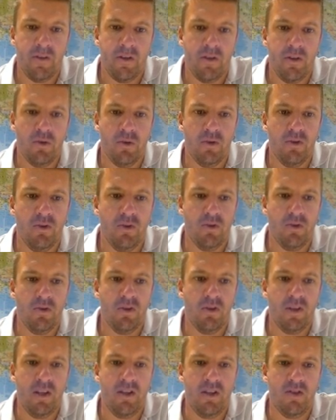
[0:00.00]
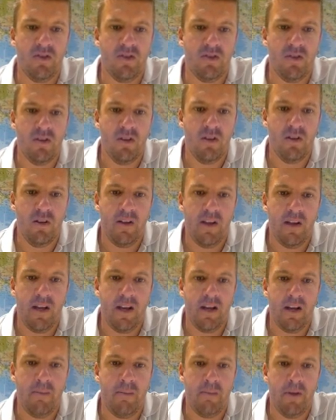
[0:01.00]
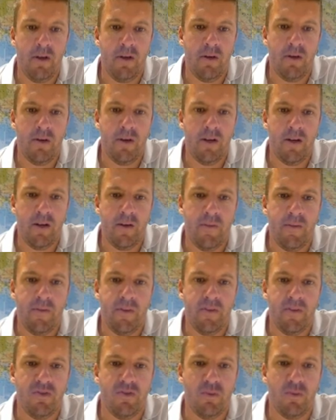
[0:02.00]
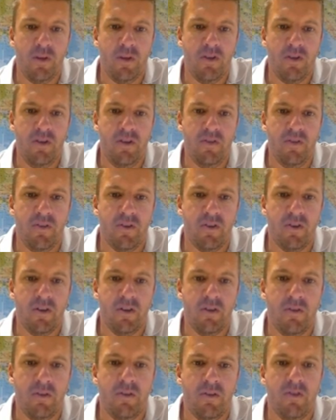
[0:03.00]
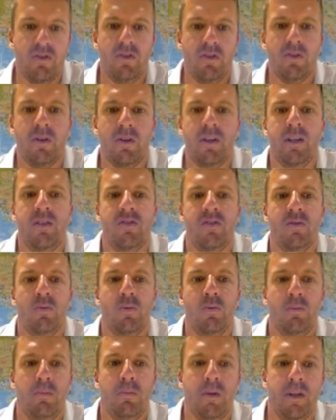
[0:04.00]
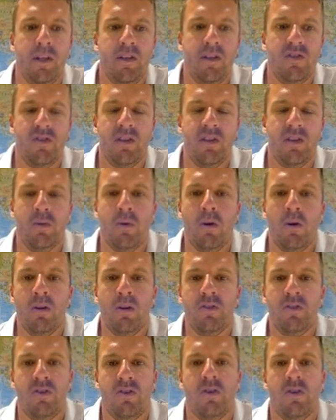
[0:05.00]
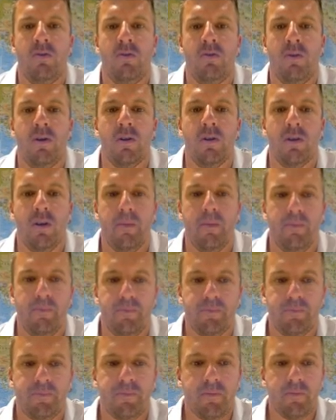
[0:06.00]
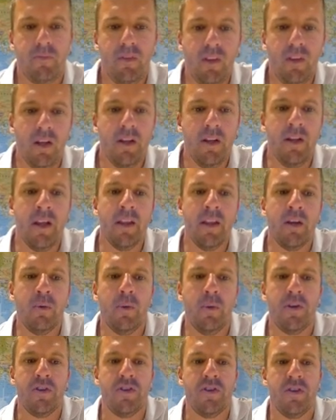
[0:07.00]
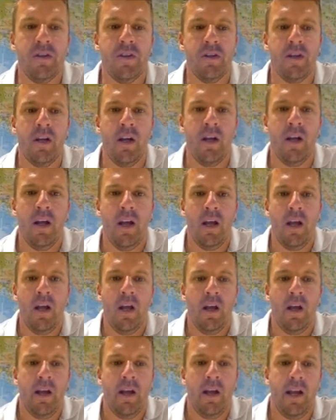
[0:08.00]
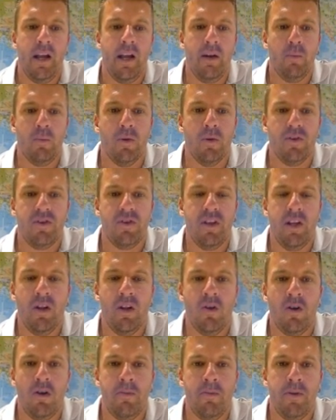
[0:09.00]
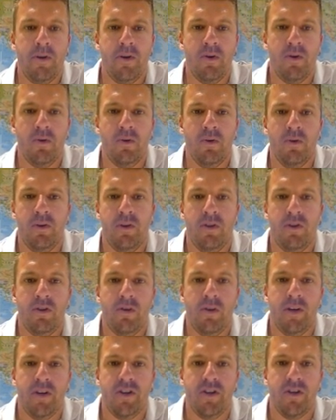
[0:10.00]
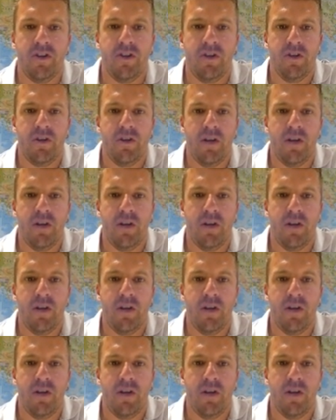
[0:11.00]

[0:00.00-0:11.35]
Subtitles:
north-northeast and a bearing of 25 degrees would be Seal Island to Coal Rock. Another question, what's the alignment or the direction